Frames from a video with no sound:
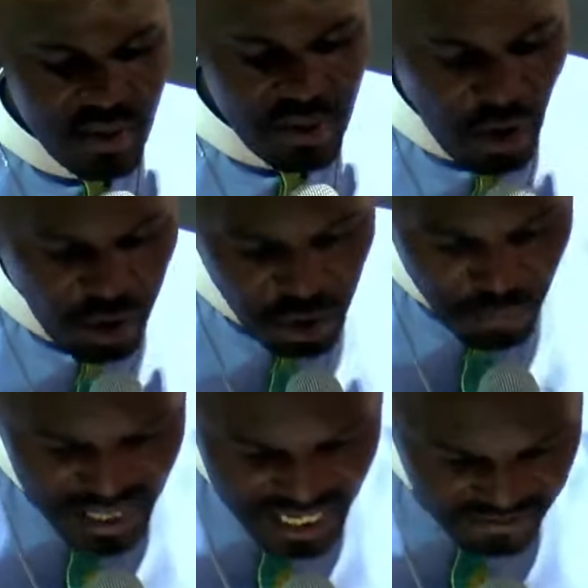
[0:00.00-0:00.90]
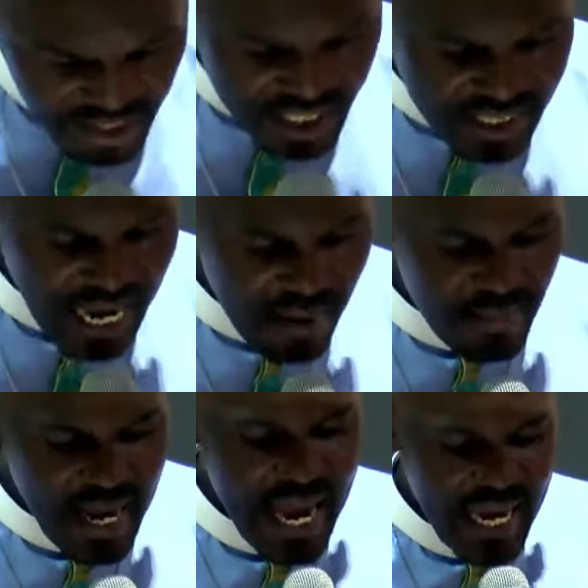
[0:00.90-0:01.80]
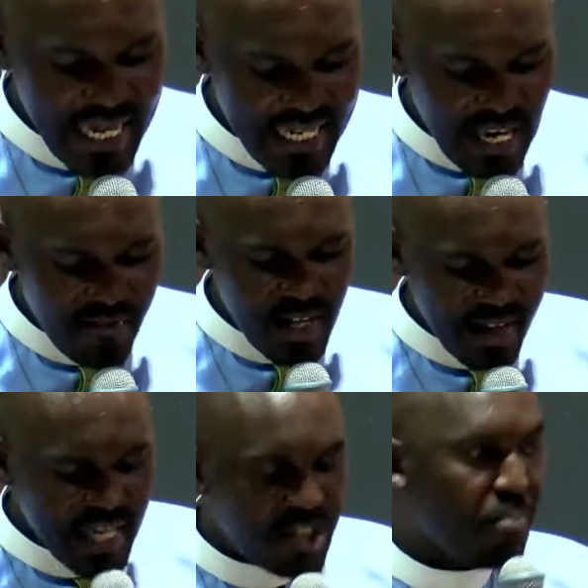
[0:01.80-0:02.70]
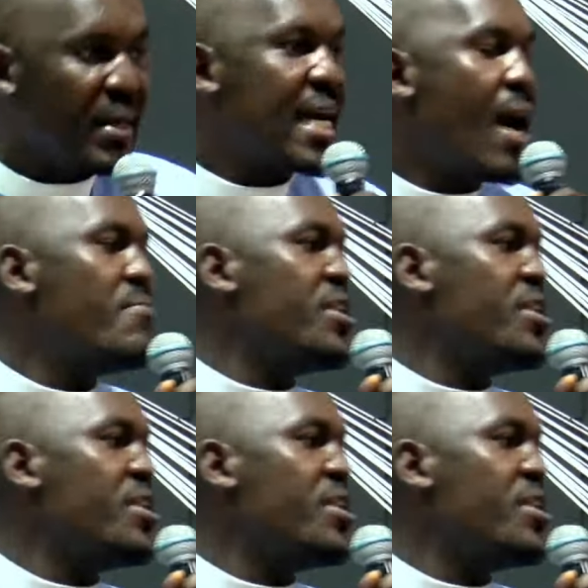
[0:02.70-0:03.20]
those who believed in his name, he gave the right to become